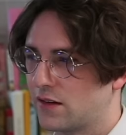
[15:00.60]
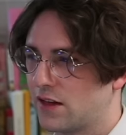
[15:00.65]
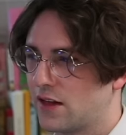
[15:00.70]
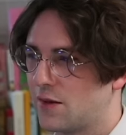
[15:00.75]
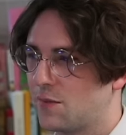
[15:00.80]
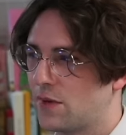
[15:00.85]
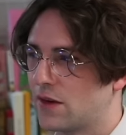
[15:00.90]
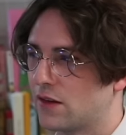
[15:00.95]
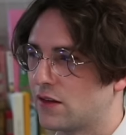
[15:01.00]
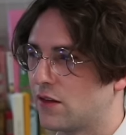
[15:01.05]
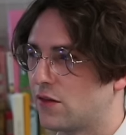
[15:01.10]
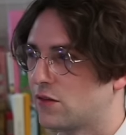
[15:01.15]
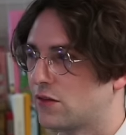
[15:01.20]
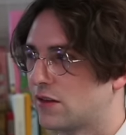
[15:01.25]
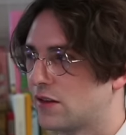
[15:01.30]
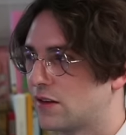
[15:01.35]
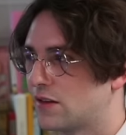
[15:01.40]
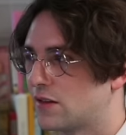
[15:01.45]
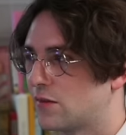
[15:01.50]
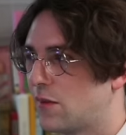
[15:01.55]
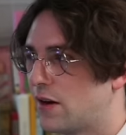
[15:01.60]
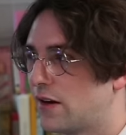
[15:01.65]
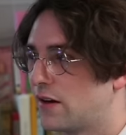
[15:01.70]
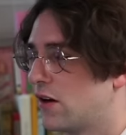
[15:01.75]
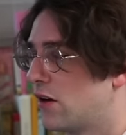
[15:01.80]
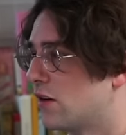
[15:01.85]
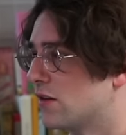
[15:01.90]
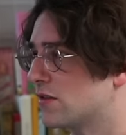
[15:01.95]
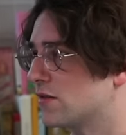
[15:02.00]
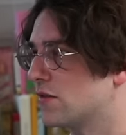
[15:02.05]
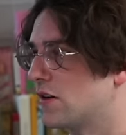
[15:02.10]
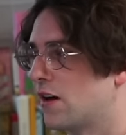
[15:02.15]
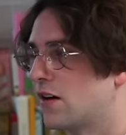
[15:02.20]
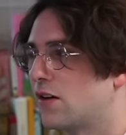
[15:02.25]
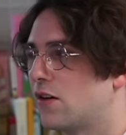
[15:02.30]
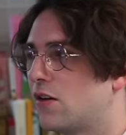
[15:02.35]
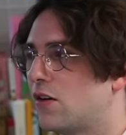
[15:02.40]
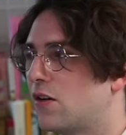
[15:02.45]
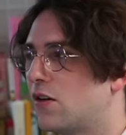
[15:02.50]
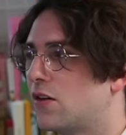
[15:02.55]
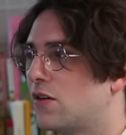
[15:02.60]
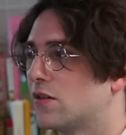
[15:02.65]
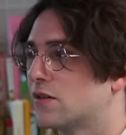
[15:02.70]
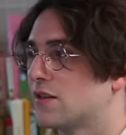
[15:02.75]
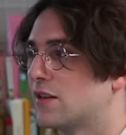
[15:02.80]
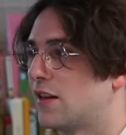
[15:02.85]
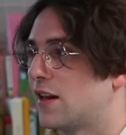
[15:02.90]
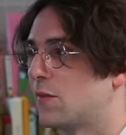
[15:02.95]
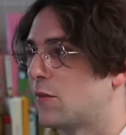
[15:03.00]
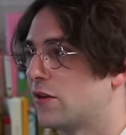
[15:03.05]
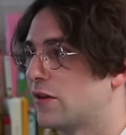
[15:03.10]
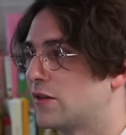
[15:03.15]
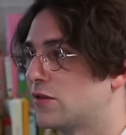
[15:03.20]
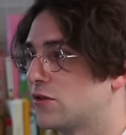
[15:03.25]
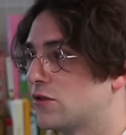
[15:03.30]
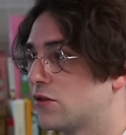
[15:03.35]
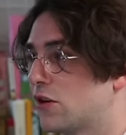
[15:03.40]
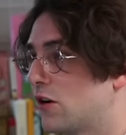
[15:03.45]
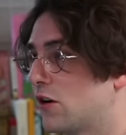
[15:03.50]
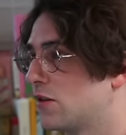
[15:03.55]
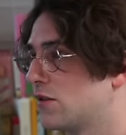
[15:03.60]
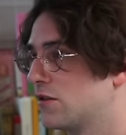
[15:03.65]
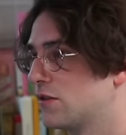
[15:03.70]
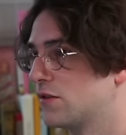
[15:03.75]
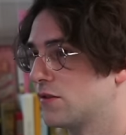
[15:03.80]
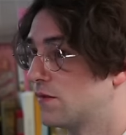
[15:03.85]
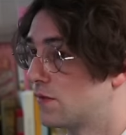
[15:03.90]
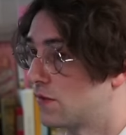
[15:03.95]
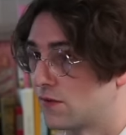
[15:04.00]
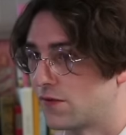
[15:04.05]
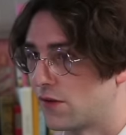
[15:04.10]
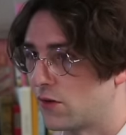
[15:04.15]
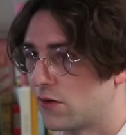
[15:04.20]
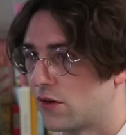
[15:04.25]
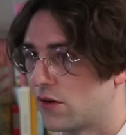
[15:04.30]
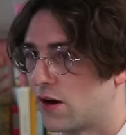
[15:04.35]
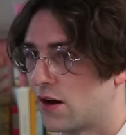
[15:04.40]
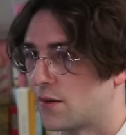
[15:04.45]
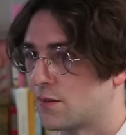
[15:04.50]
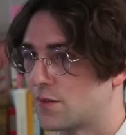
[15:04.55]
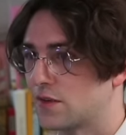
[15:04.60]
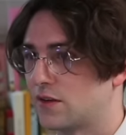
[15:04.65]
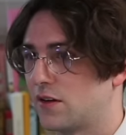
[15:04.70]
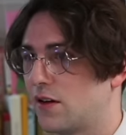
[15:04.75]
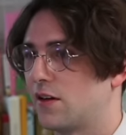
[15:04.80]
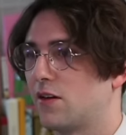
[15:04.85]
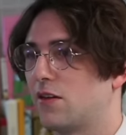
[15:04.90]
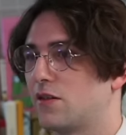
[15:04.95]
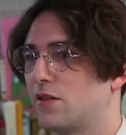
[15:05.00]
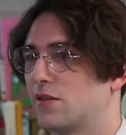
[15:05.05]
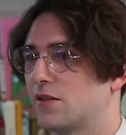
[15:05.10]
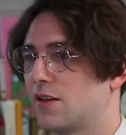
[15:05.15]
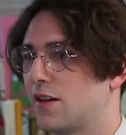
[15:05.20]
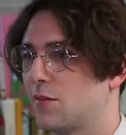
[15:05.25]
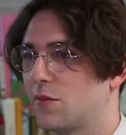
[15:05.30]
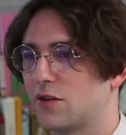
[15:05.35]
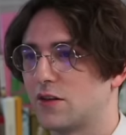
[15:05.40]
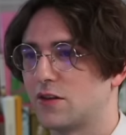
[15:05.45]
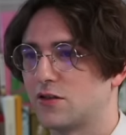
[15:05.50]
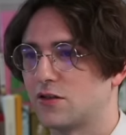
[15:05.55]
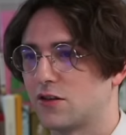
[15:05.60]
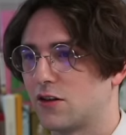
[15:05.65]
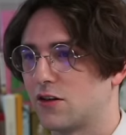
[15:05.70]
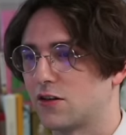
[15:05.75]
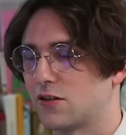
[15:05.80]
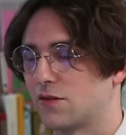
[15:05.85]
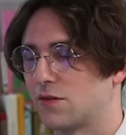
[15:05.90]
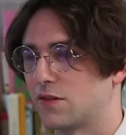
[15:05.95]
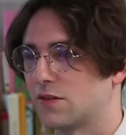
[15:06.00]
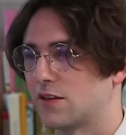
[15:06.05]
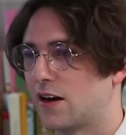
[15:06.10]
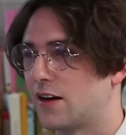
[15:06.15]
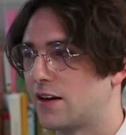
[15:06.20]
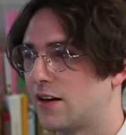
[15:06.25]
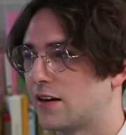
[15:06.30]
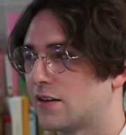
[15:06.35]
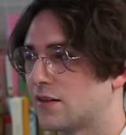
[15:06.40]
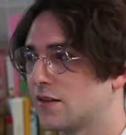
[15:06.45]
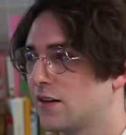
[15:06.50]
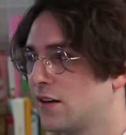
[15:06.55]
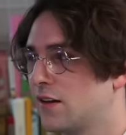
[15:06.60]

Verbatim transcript: Keeping those things in mind. Also, not all celebrities charge for photo ops. Not all celebrities yeah. charge for signings.